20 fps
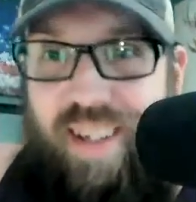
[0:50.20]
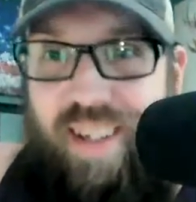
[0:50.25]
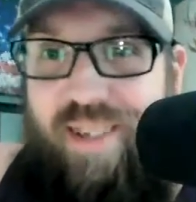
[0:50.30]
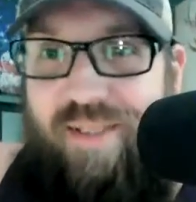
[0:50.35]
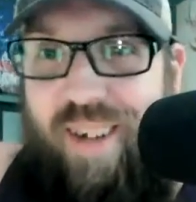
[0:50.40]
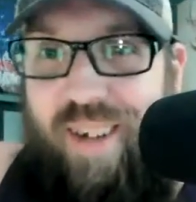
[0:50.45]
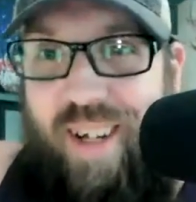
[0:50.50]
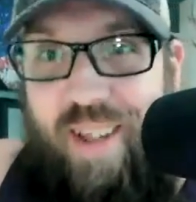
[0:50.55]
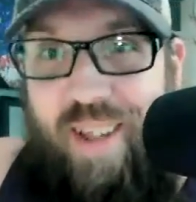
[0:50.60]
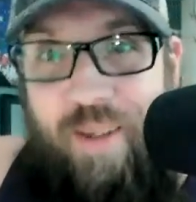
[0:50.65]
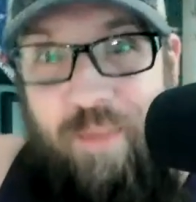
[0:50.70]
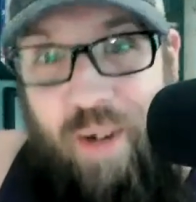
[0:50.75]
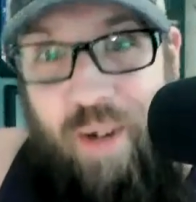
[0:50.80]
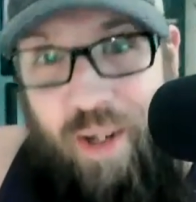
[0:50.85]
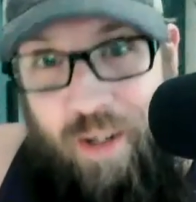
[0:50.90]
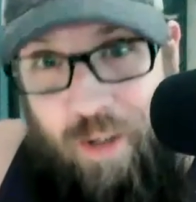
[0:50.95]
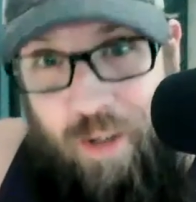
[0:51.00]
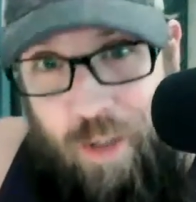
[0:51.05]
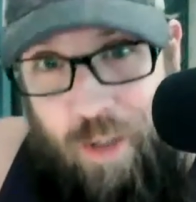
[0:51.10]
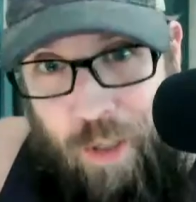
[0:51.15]
it's funny that
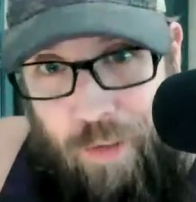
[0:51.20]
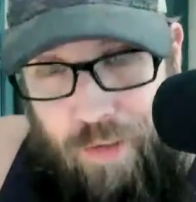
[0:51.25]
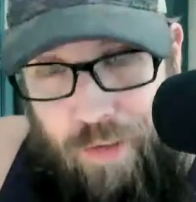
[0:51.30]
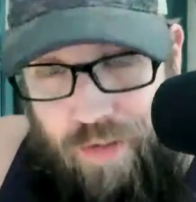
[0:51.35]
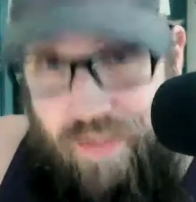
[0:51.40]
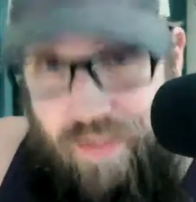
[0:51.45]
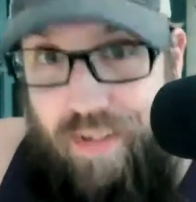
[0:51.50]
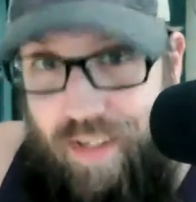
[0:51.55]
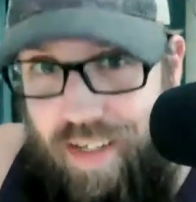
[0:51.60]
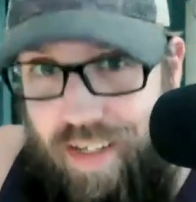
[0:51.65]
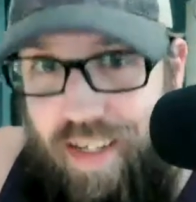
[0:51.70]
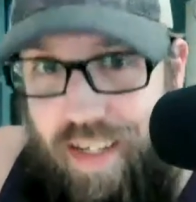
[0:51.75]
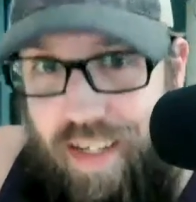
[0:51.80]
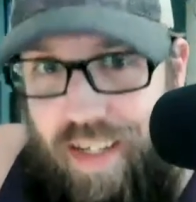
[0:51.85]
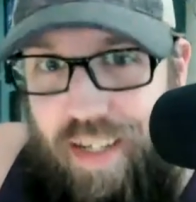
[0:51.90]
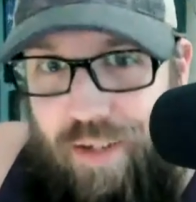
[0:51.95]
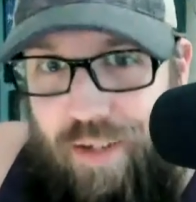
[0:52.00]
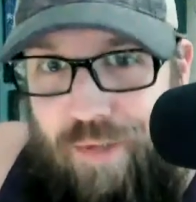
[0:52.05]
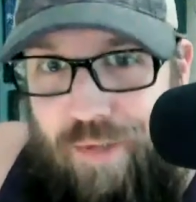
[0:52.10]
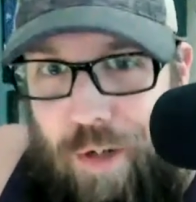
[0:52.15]
Brandon Jones
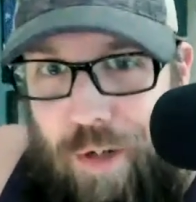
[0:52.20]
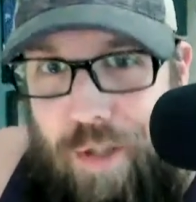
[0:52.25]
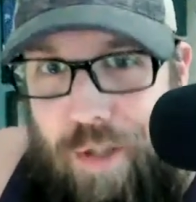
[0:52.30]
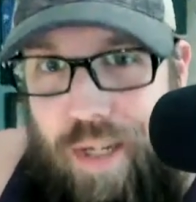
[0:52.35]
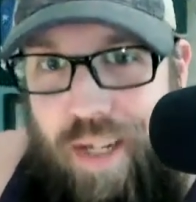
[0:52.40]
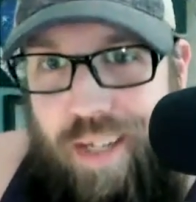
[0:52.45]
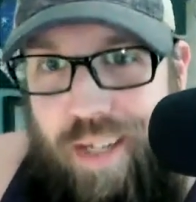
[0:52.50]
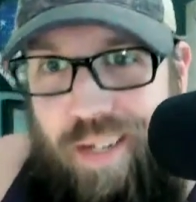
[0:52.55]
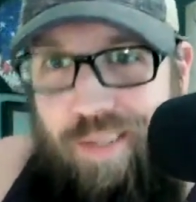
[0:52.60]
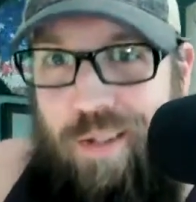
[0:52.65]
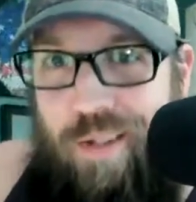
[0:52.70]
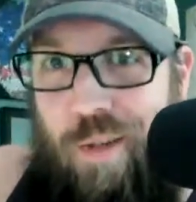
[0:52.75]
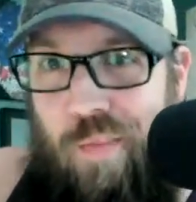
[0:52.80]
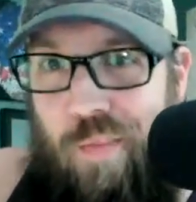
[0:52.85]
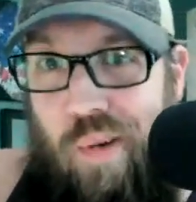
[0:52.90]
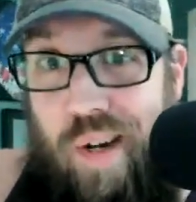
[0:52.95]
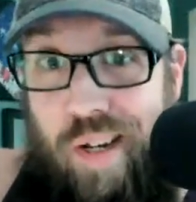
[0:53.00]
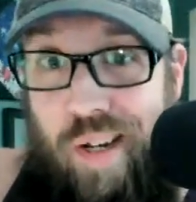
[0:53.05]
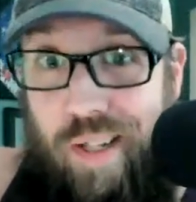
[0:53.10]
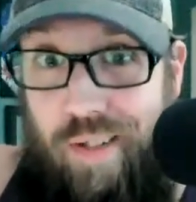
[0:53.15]
finished second in the
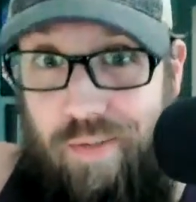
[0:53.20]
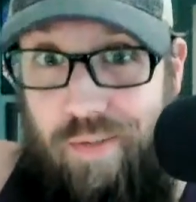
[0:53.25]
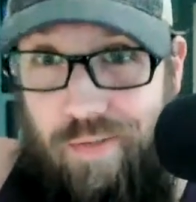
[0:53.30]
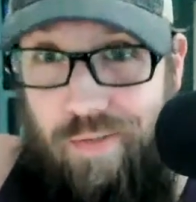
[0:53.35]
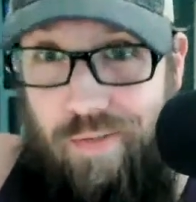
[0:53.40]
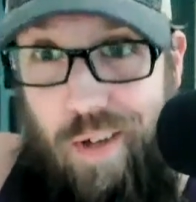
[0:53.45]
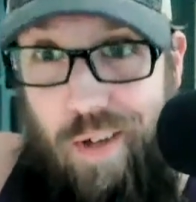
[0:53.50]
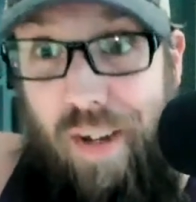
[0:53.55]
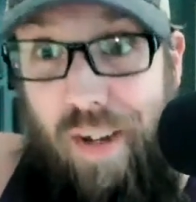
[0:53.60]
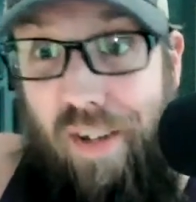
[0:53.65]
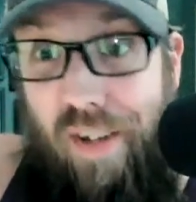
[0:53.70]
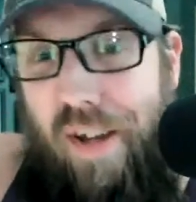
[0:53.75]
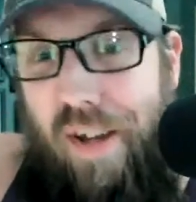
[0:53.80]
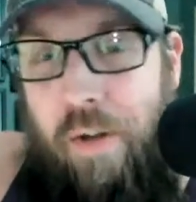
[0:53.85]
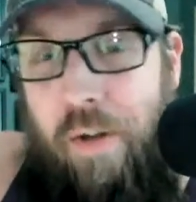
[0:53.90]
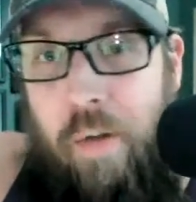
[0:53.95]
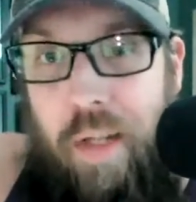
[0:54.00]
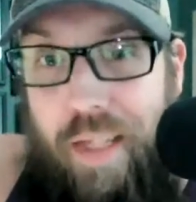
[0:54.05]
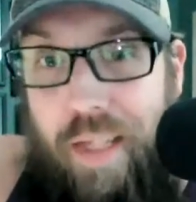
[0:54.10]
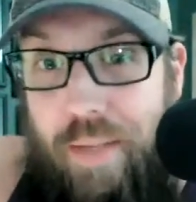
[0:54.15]
spring, and well, we all know
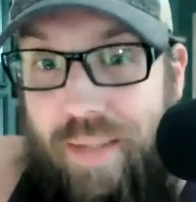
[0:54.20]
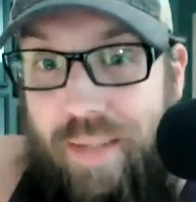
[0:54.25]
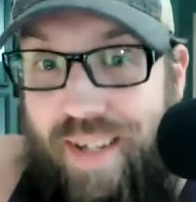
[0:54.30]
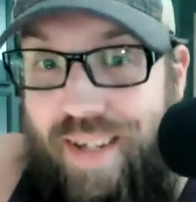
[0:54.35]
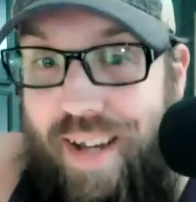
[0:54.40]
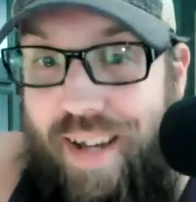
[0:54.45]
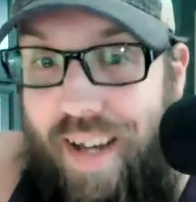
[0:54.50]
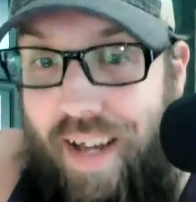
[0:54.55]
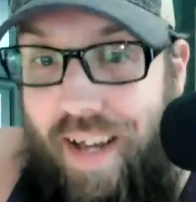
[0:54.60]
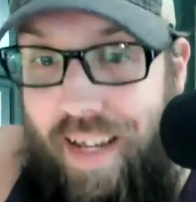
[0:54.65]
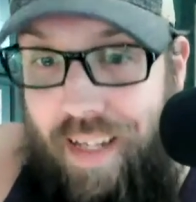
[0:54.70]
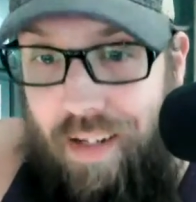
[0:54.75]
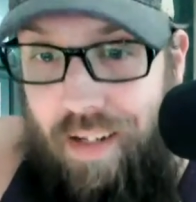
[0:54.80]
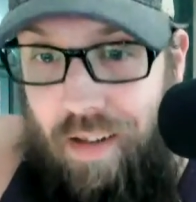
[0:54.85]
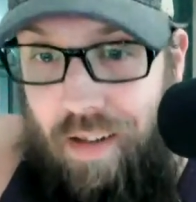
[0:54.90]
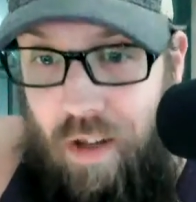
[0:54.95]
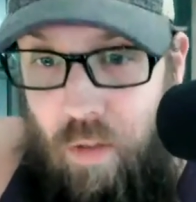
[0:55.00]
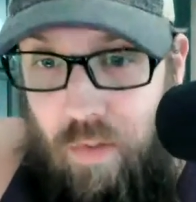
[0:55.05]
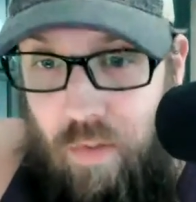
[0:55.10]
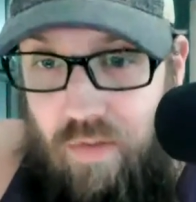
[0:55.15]
how well him and Ty get
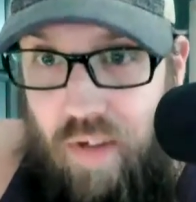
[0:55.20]
along.